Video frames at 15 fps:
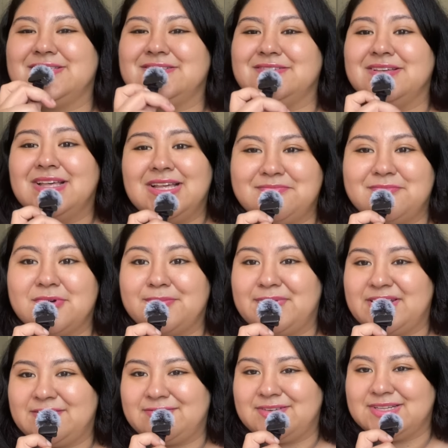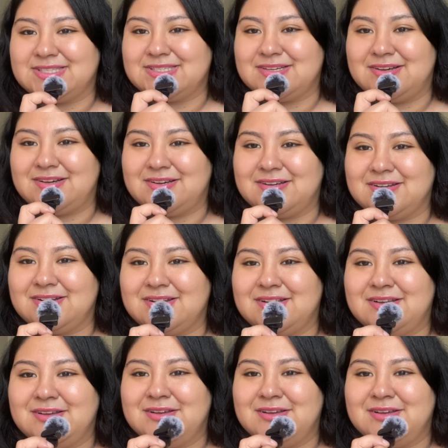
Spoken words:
you more benefits on